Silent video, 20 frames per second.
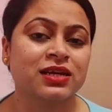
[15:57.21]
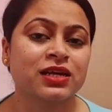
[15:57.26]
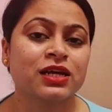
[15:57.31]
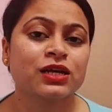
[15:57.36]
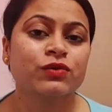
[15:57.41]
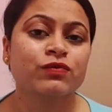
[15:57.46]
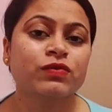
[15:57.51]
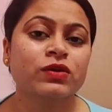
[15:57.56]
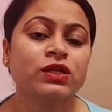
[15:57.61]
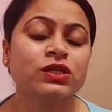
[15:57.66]

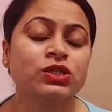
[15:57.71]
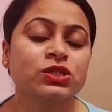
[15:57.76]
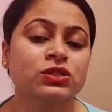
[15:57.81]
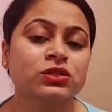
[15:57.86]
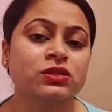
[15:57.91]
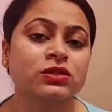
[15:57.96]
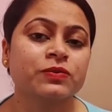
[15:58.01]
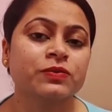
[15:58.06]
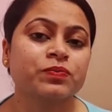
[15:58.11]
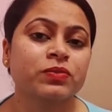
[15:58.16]
which
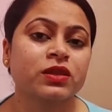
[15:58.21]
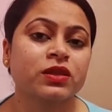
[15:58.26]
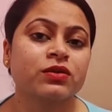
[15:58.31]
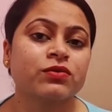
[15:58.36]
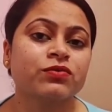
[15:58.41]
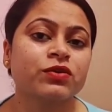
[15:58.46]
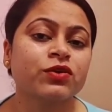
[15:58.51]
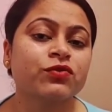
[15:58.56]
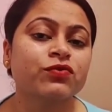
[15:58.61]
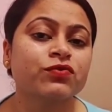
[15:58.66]

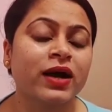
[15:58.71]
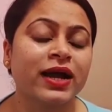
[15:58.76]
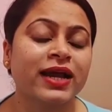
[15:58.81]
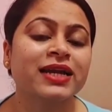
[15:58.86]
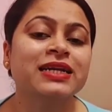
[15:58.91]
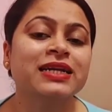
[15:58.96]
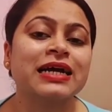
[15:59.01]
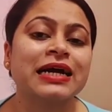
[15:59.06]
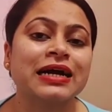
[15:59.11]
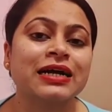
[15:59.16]
we
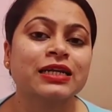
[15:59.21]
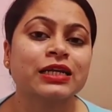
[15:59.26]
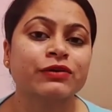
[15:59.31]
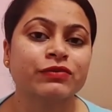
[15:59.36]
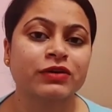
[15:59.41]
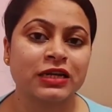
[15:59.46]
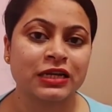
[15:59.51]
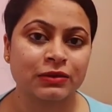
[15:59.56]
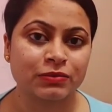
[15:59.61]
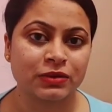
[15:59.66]
find
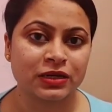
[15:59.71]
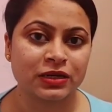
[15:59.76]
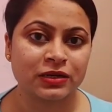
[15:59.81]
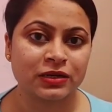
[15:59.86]
unavailable